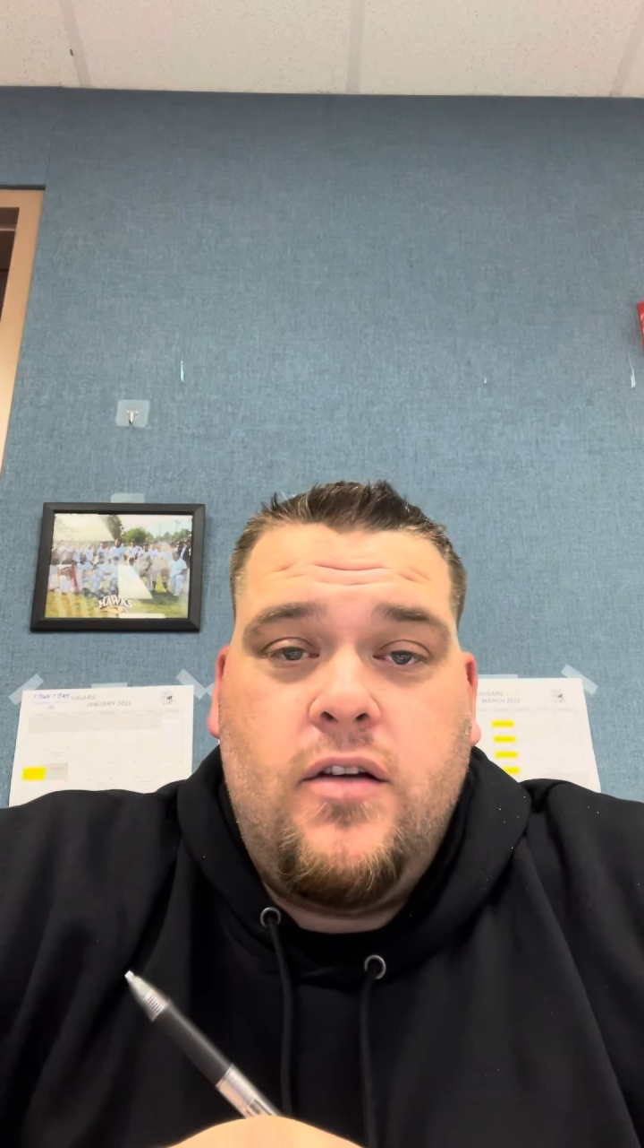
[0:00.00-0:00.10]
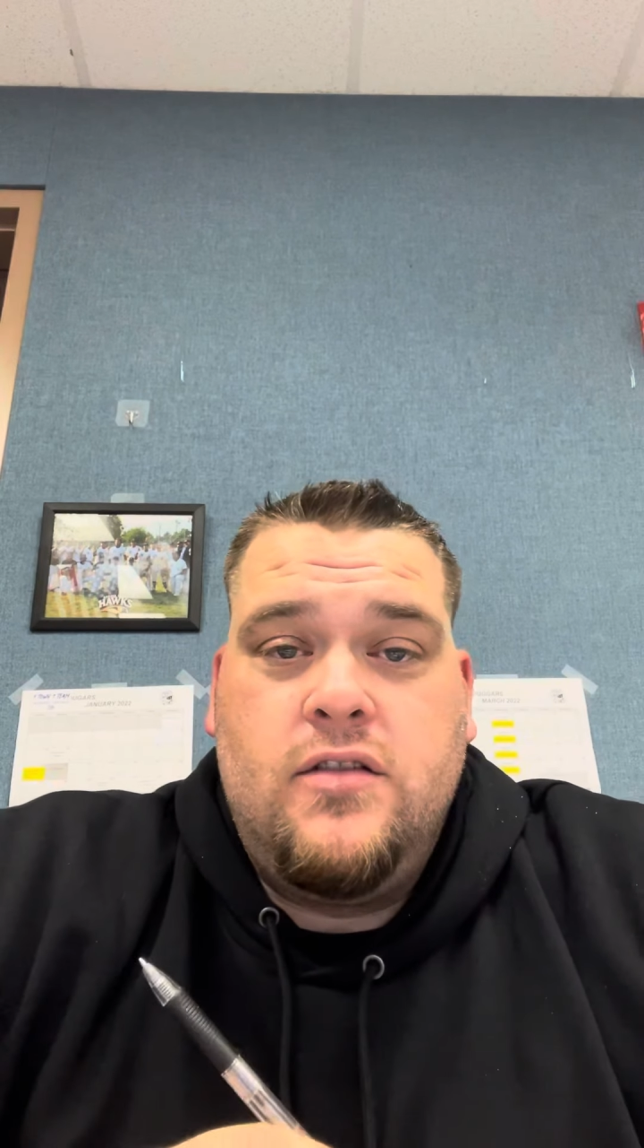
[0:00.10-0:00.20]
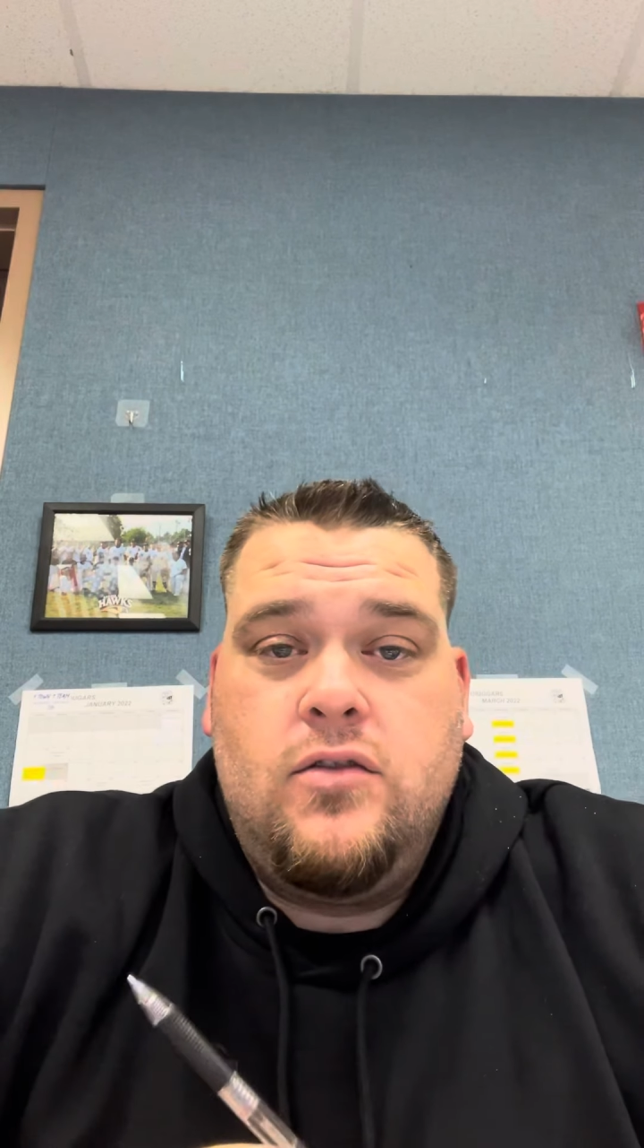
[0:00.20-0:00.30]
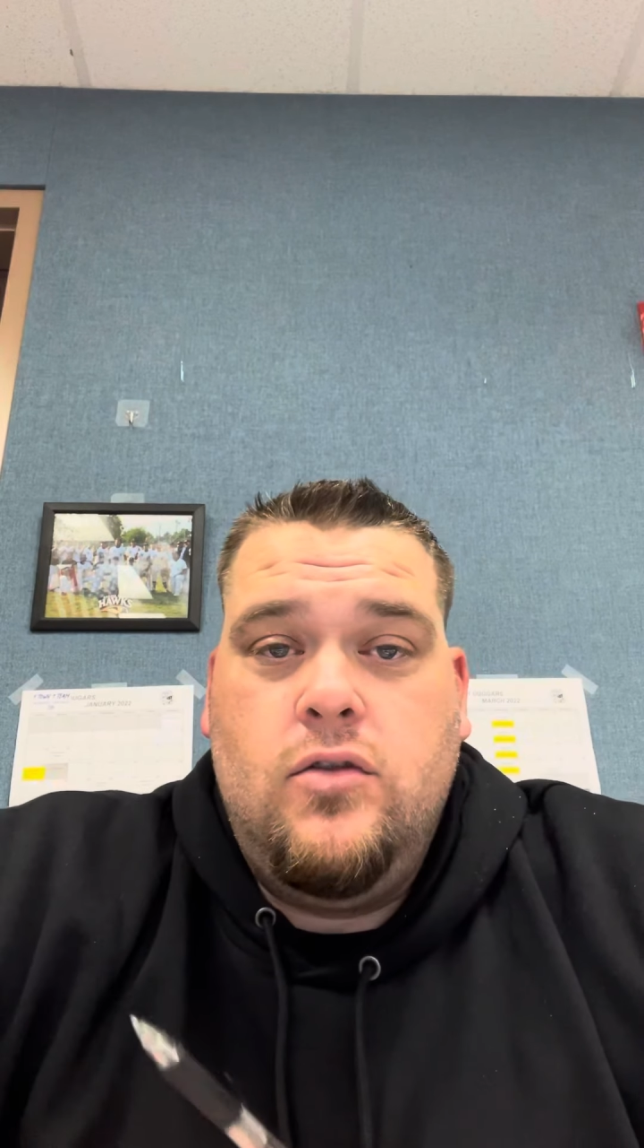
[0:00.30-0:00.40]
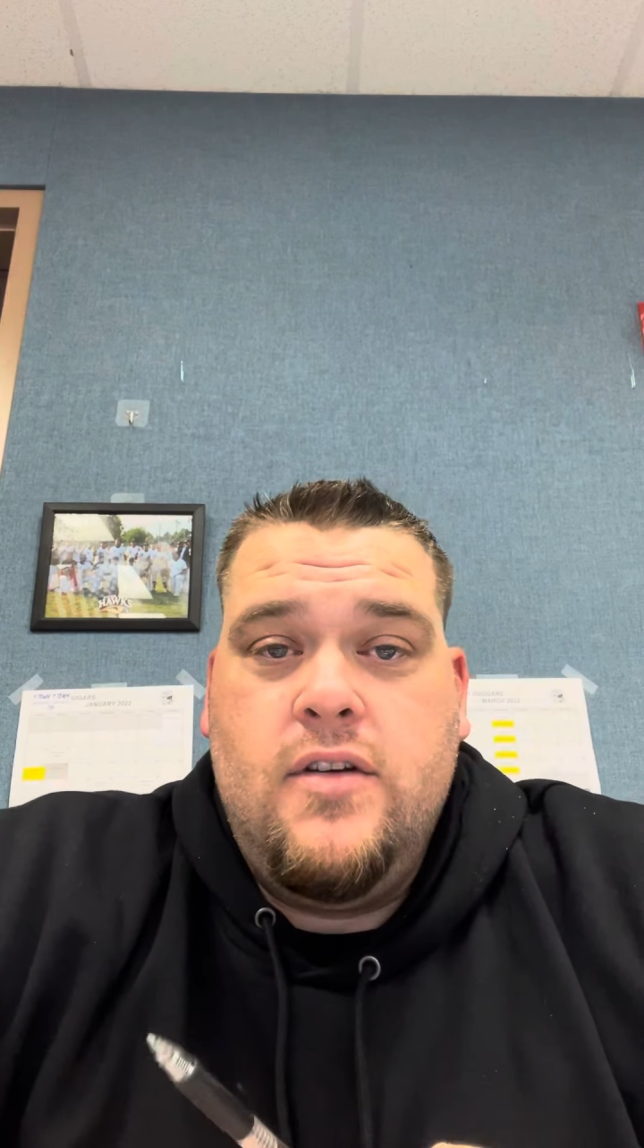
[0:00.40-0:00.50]

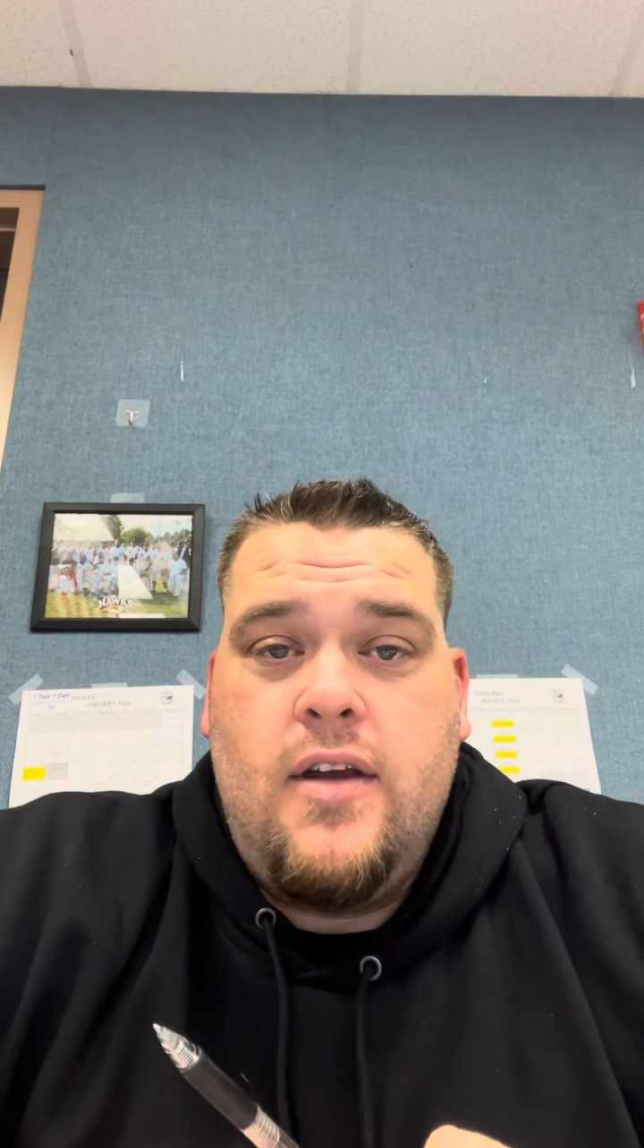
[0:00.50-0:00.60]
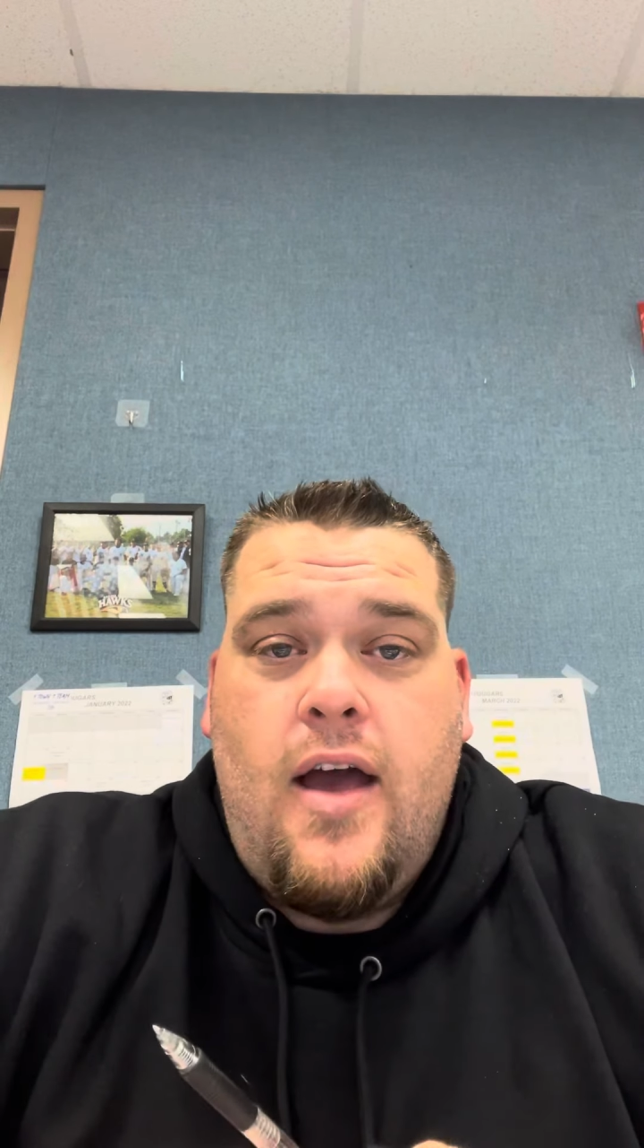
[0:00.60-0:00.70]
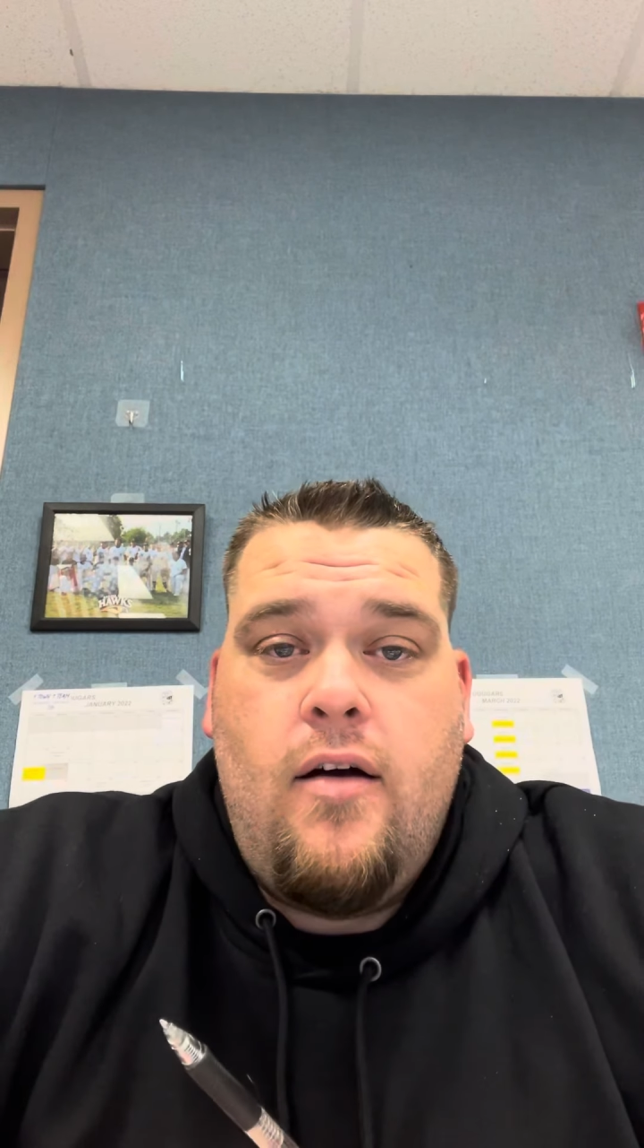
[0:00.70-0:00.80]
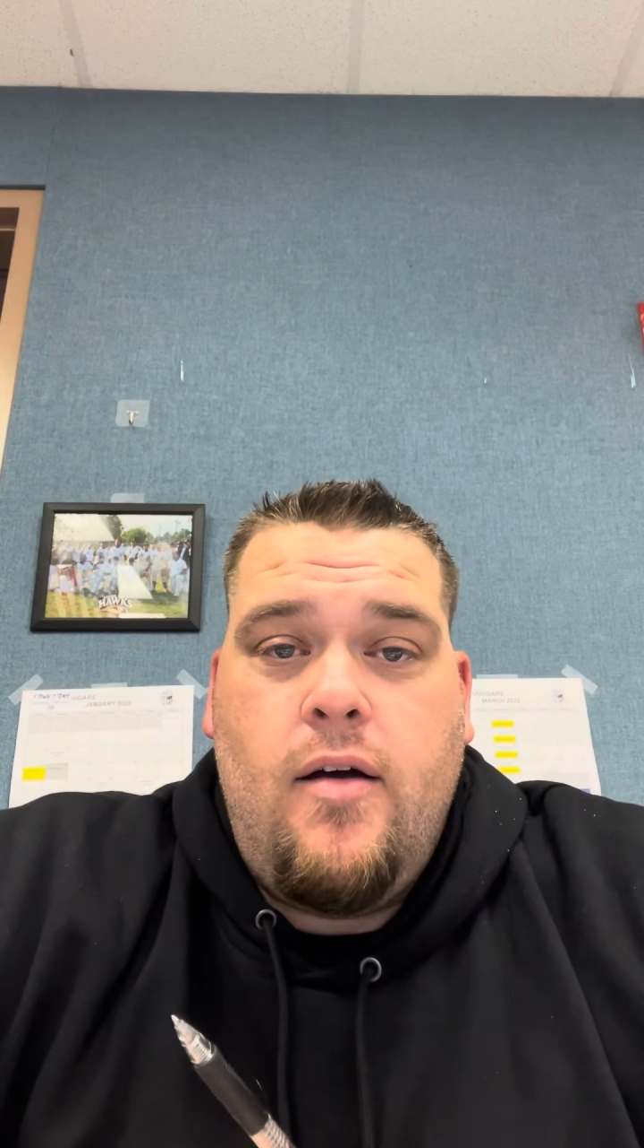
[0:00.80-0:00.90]
school And now.